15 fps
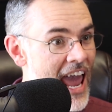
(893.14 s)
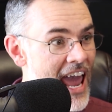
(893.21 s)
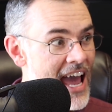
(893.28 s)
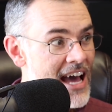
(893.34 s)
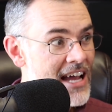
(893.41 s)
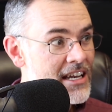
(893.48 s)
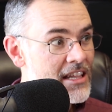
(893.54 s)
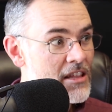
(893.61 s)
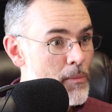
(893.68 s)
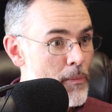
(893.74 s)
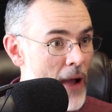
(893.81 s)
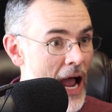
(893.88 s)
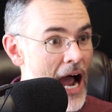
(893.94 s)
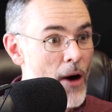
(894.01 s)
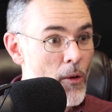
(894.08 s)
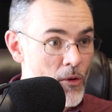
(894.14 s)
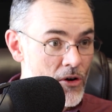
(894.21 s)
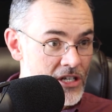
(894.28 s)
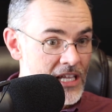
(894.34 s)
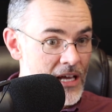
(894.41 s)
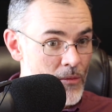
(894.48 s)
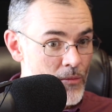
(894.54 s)
And the
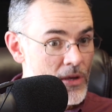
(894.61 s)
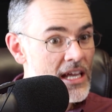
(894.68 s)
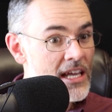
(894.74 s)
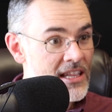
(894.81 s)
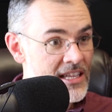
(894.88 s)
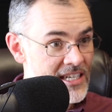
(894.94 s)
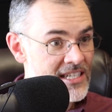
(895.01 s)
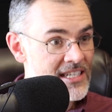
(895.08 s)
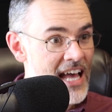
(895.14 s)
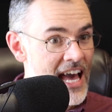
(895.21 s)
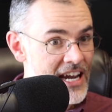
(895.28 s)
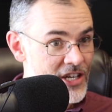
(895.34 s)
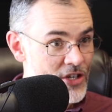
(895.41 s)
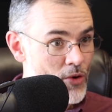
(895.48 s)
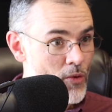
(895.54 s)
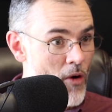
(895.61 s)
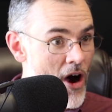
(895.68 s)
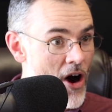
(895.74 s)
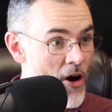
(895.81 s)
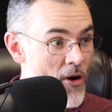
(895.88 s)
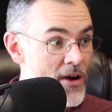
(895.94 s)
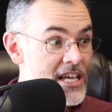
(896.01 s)
powers that be, the status
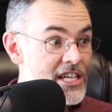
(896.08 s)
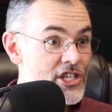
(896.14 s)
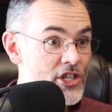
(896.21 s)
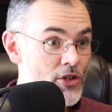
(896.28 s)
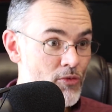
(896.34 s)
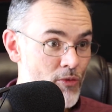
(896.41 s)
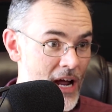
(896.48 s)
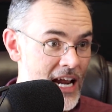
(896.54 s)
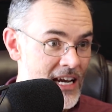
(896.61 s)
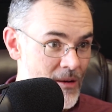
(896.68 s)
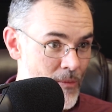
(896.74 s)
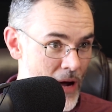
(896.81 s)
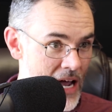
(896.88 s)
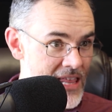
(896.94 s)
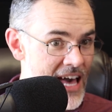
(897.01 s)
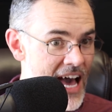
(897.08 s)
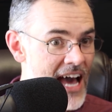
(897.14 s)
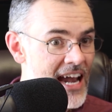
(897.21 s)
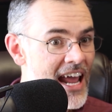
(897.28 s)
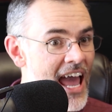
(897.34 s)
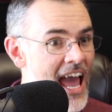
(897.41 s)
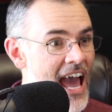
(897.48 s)
quo, is threatened by
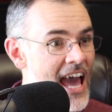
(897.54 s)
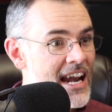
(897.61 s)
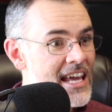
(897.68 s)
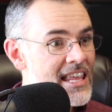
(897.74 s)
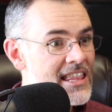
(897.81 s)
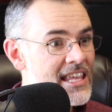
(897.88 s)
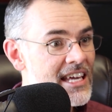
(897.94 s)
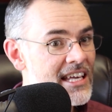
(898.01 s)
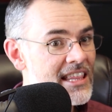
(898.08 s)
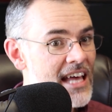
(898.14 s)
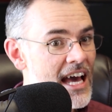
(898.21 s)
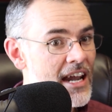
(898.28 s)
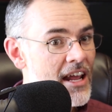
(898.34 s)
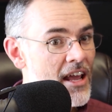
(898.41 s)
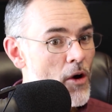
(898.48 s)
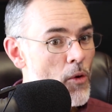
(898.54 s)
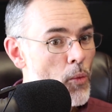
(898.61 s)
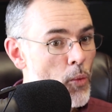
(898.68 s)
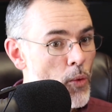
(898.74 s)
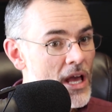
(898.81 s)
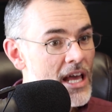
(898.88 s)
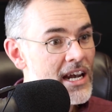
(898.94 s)
that. And I think that
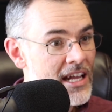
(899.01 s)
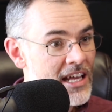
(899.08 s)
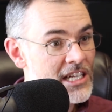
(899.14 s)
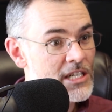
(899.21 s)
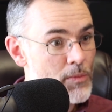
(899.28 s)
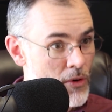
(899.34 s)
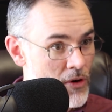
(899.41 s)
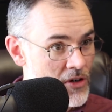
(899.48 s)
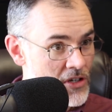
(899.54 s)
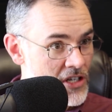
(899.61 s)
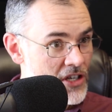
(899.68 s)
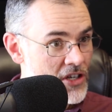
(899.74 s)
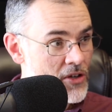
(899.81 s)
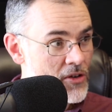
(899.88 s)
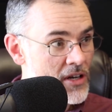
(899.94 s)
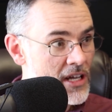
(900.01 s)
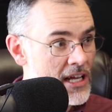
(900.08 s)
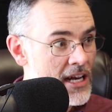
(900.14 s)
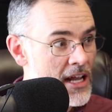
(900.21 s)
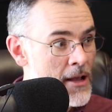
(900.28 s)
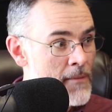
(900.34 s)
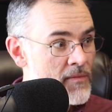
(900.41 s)
when it's
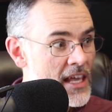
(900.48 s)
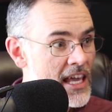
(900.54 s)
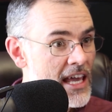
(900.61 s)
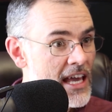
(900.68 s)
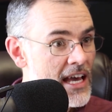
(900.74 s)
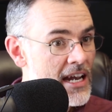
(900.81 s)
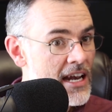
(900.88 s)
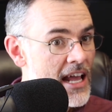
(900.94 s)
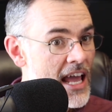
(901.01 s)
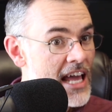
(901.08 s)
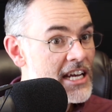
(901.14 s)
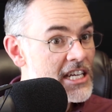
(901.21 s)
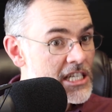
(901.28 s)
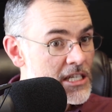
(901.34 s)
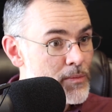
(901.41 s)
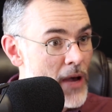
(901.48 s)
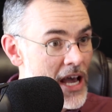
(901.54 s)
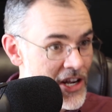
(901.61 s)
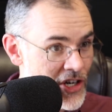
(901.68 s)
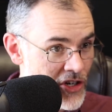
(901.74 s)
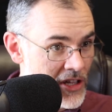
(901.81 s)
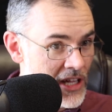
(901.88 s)
persecuted, and
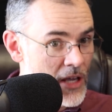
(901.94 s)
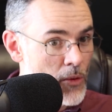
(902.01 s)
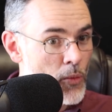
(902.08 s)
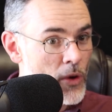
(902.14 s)
especially